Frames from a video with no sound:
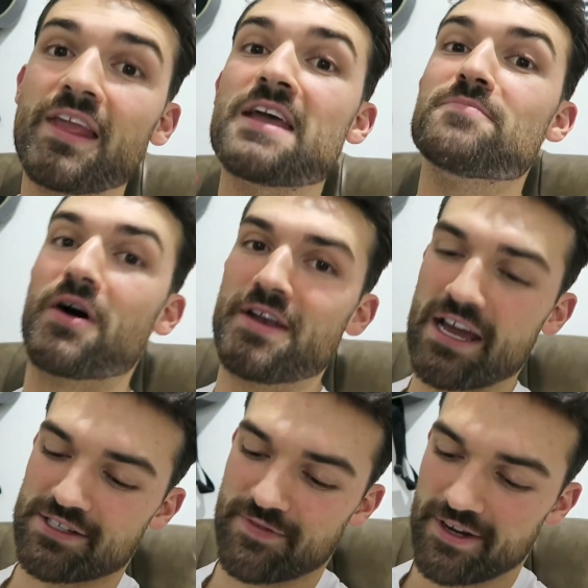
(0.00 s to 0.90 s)
in my
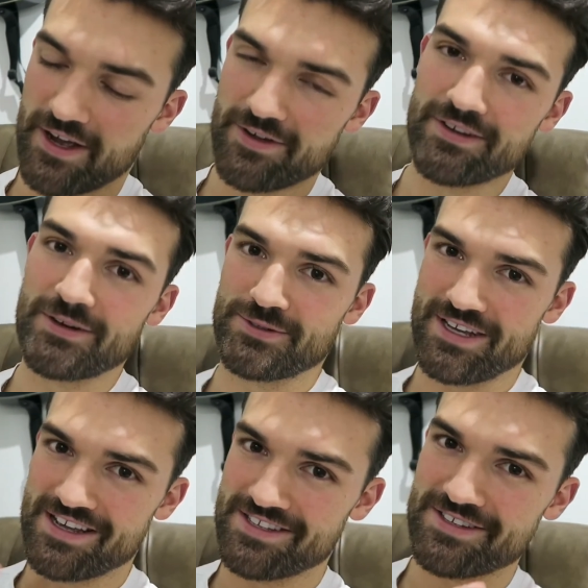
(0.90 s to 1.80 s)
next video, little
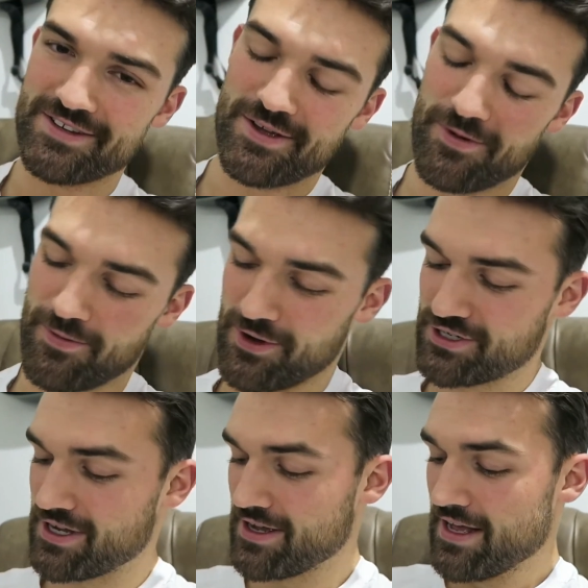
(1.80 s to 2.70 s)
teaser, so you want to
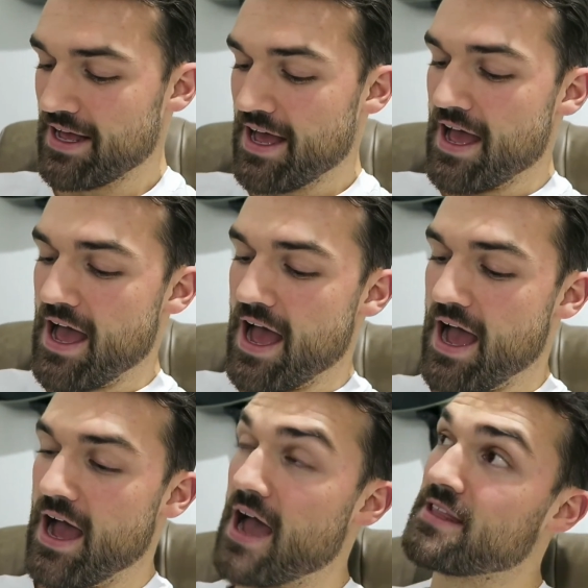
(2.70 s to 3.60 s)
watch it.
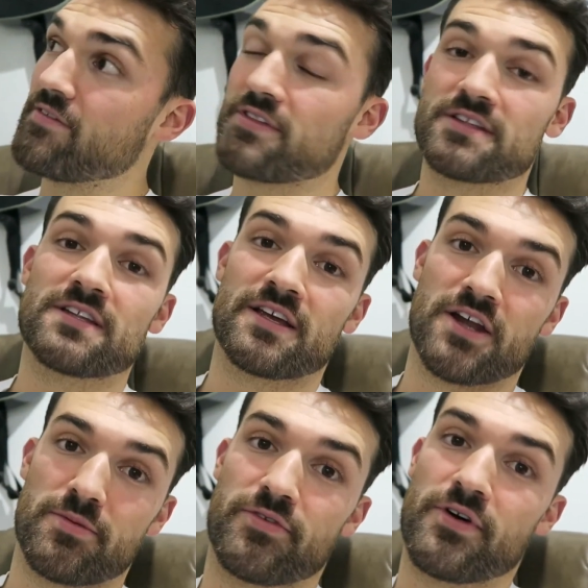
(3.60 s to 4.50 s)
Uh, and the other thing to let you
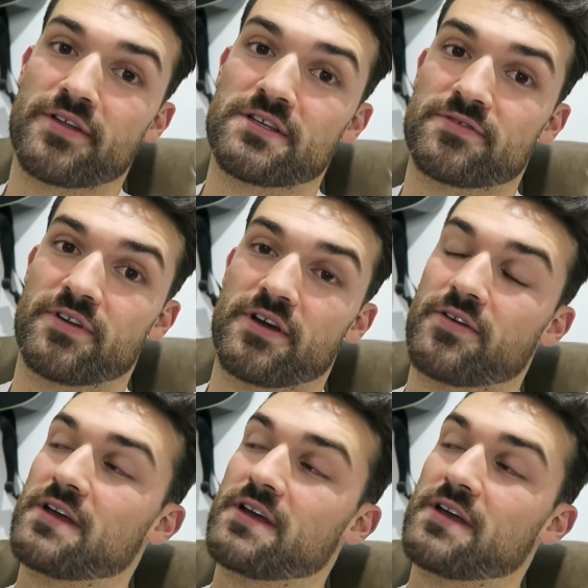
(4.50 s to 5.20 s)
know before I end this video